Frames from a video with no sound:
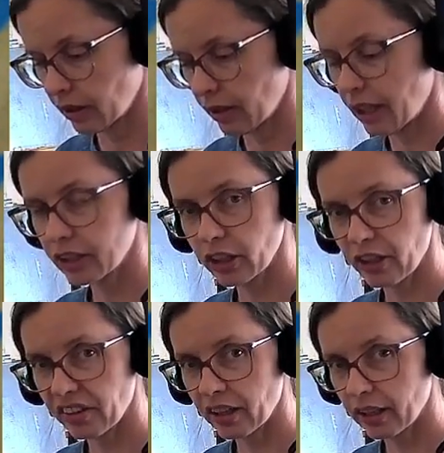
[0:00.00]
Actually, I
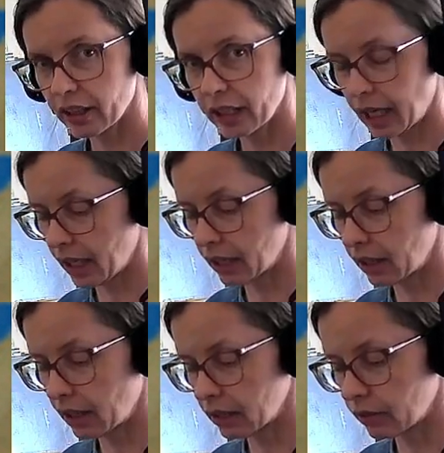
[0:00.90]
think the tan
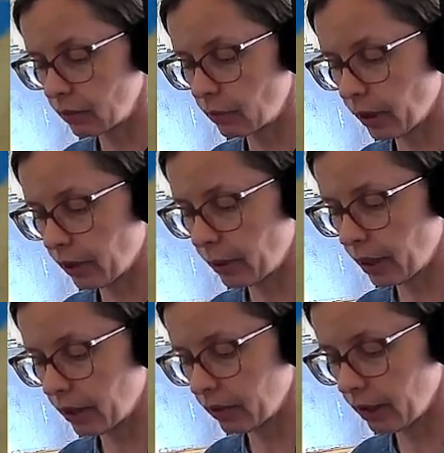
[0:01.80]
color will work
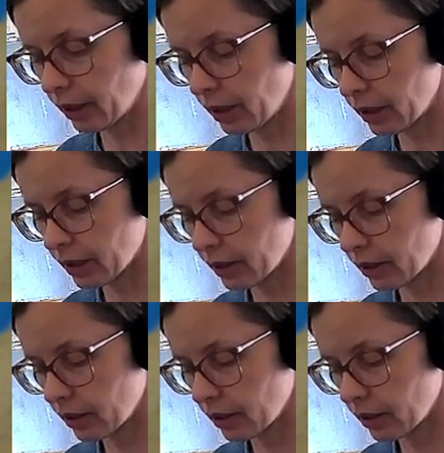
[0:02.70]
better with this.